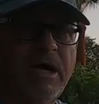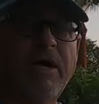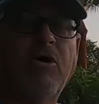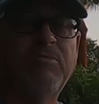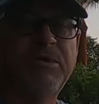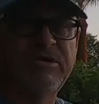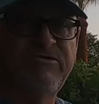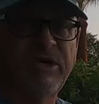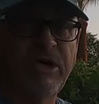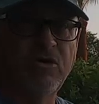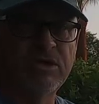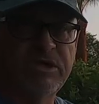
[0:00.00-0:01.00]
I hope this
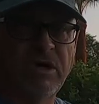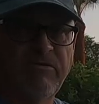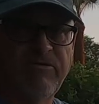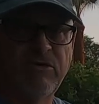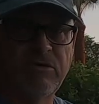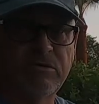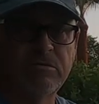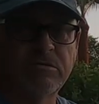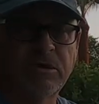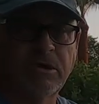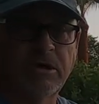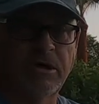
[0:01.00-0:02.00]
video was helpful.
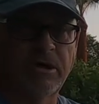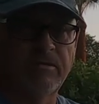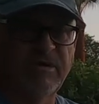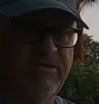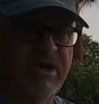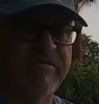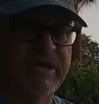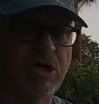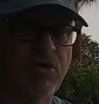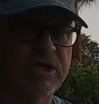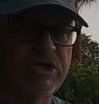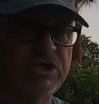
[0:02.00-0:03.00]
Um, if you have
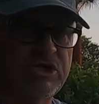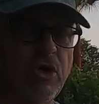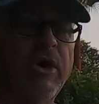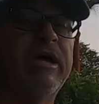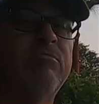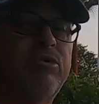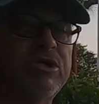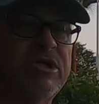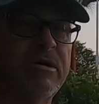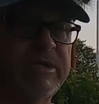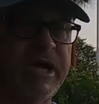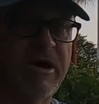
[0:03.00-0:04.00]
any questions, go ahead and
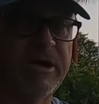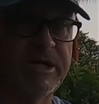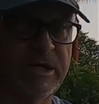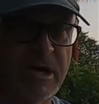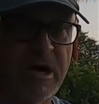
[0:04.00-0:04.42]
put them down in the